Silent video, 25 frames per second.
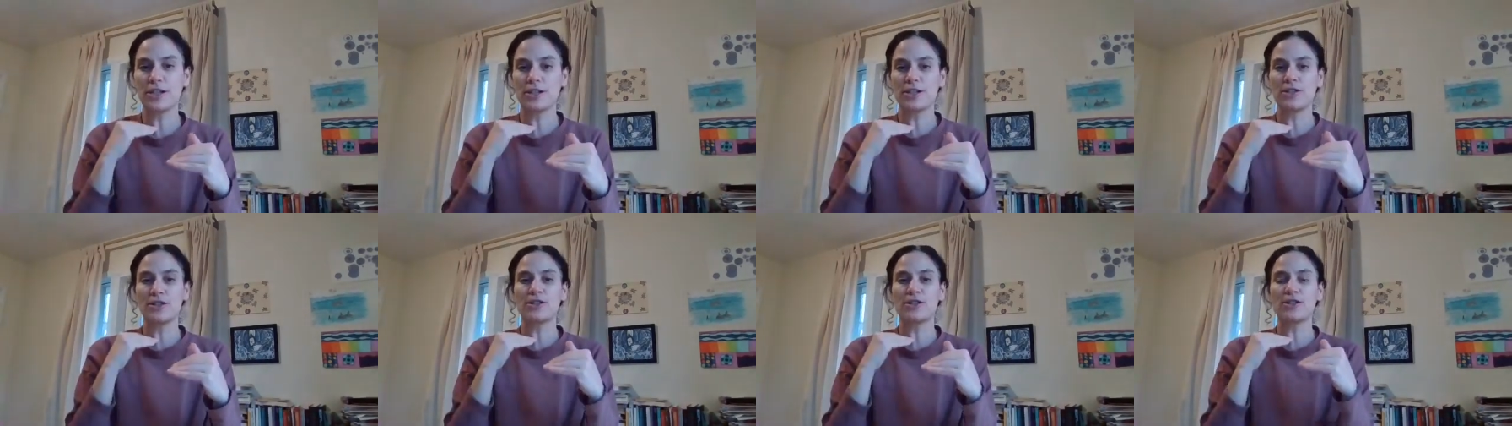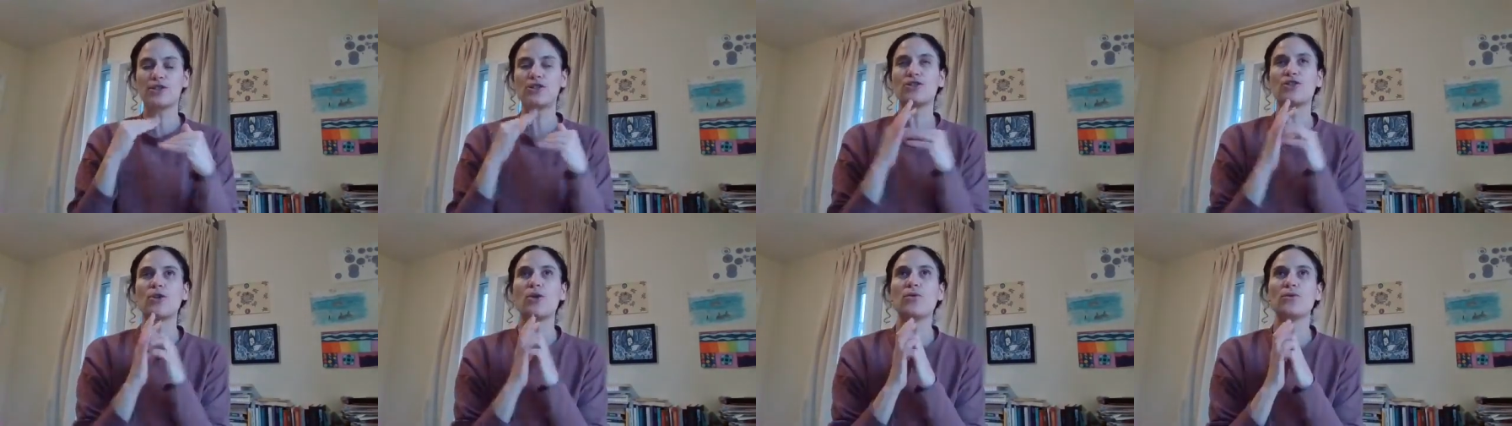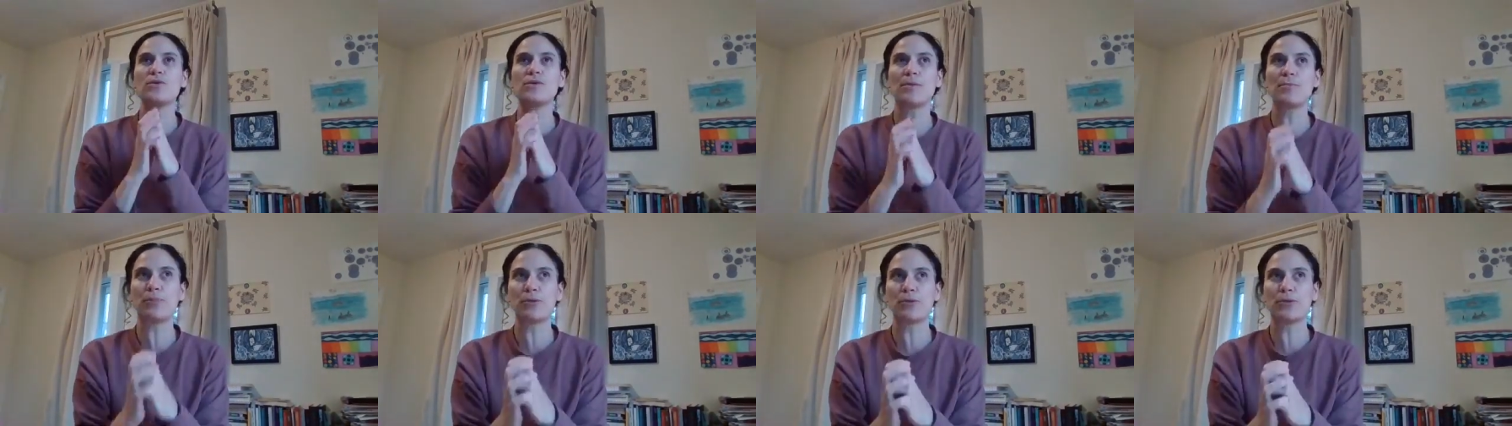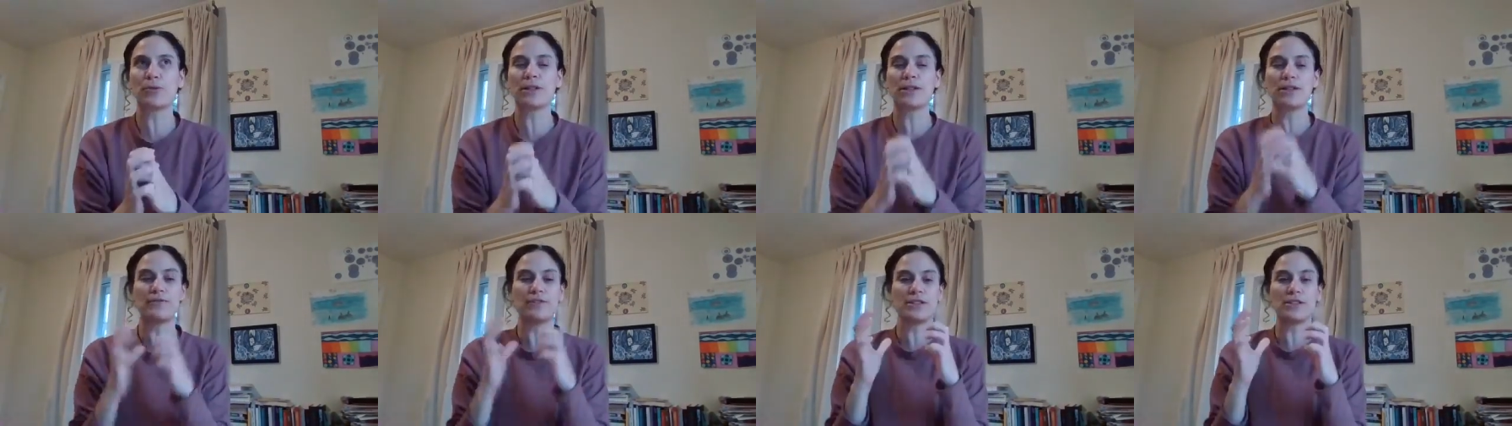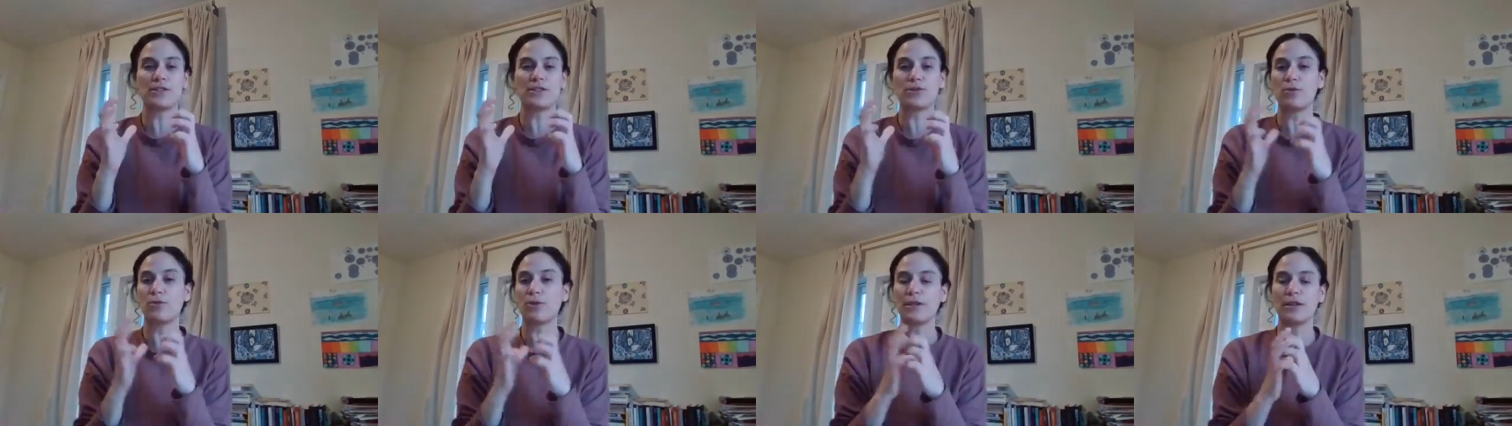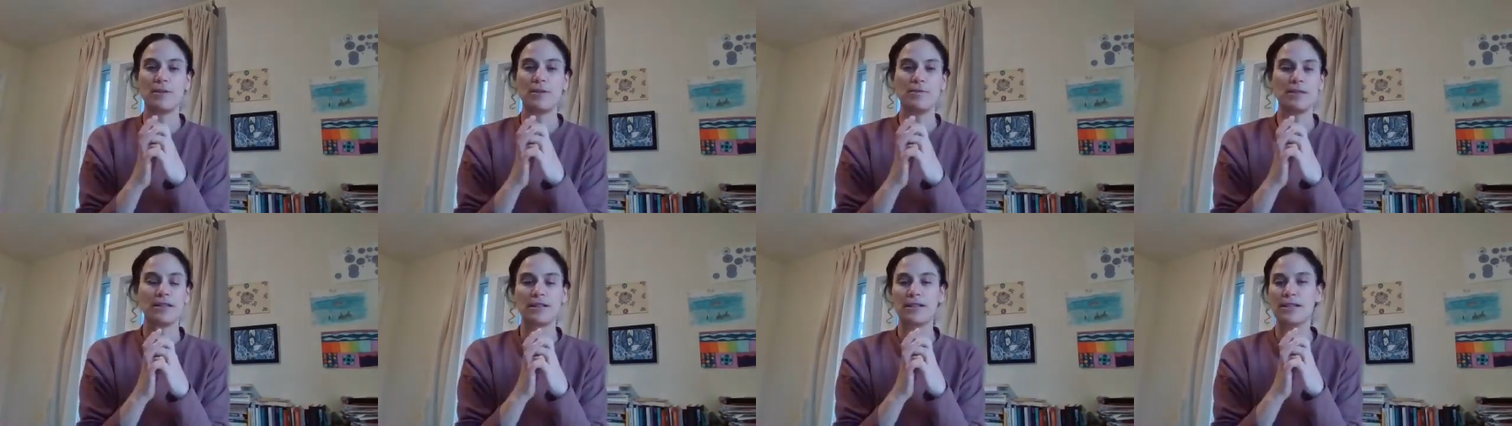and so supportive and so
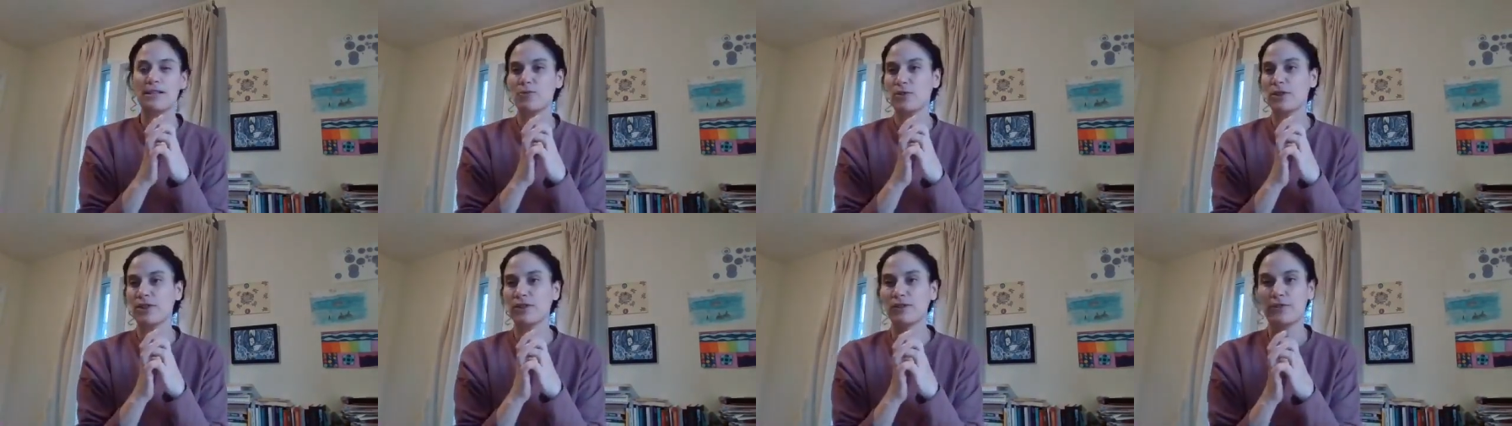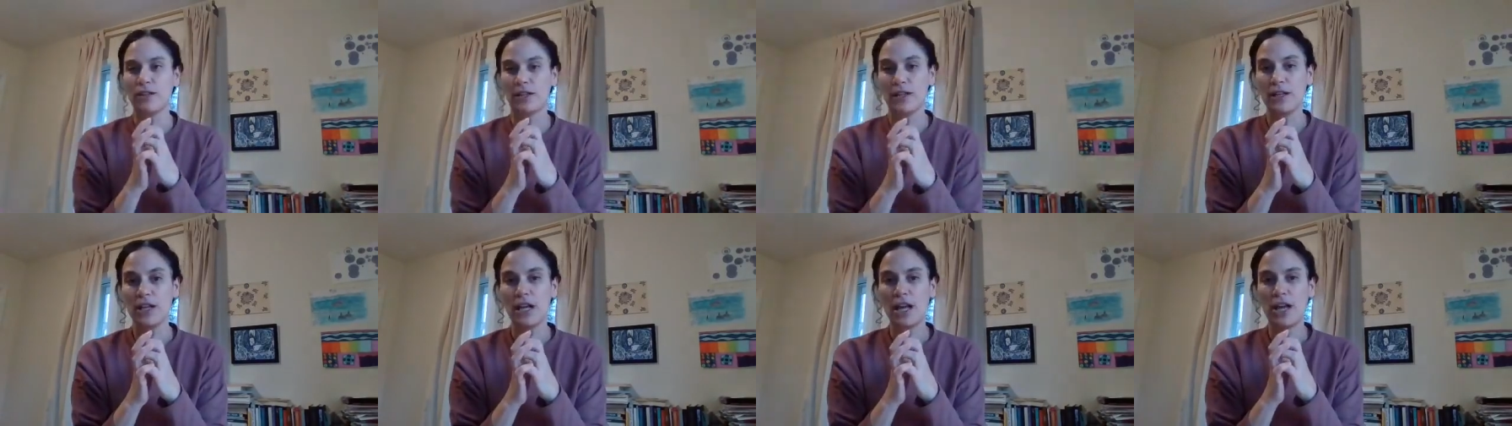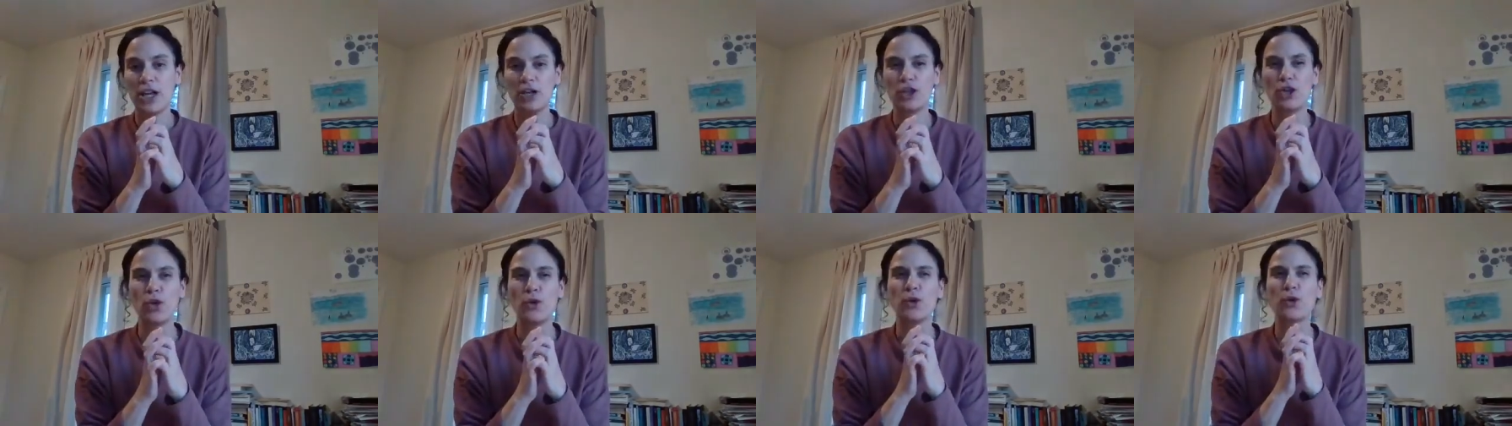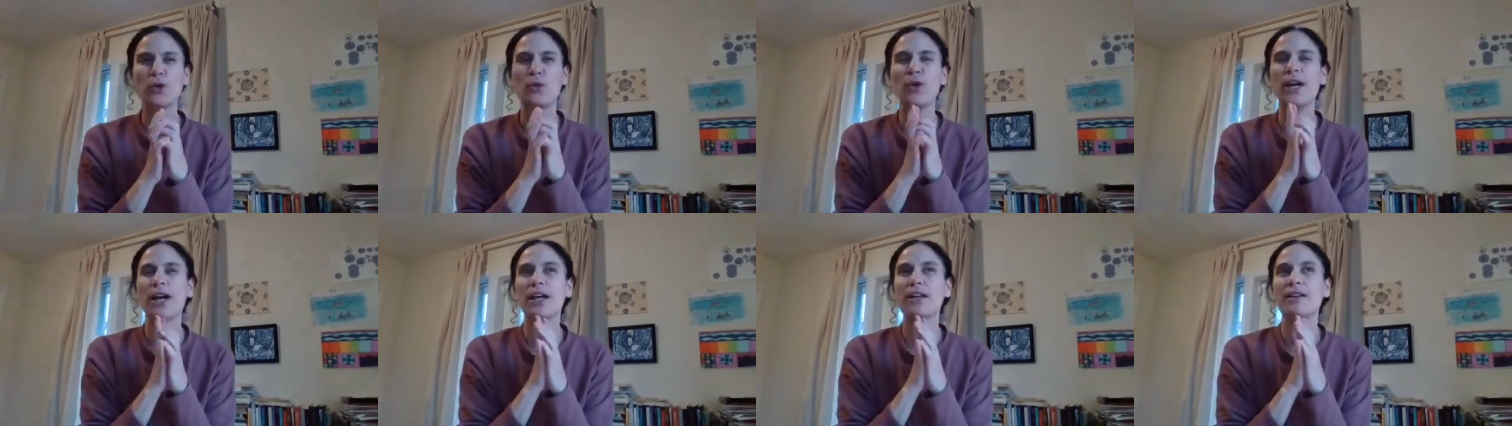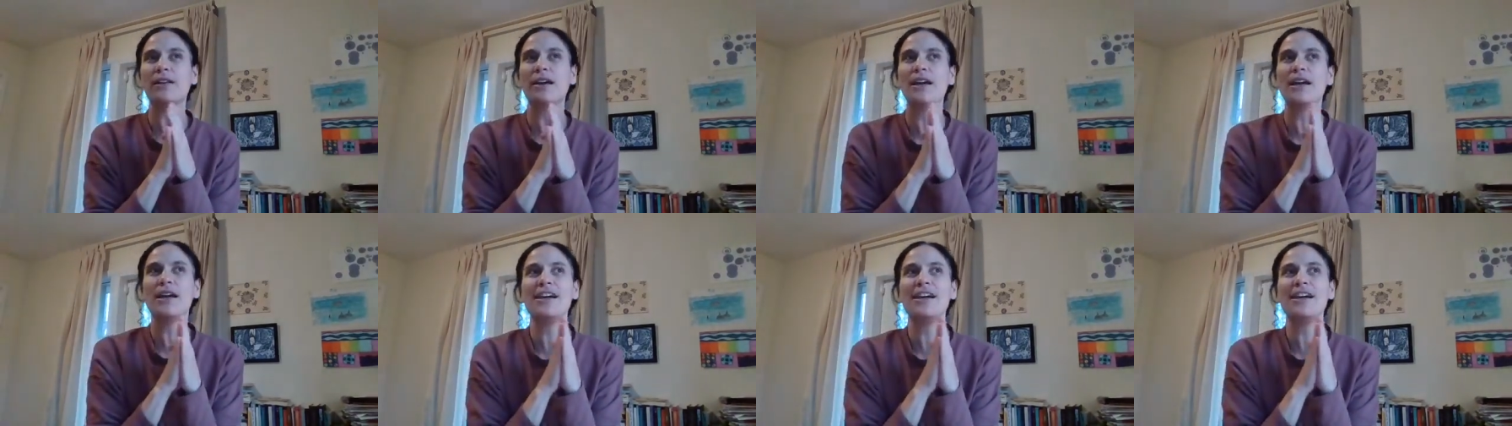welcoming. That's one of the, you get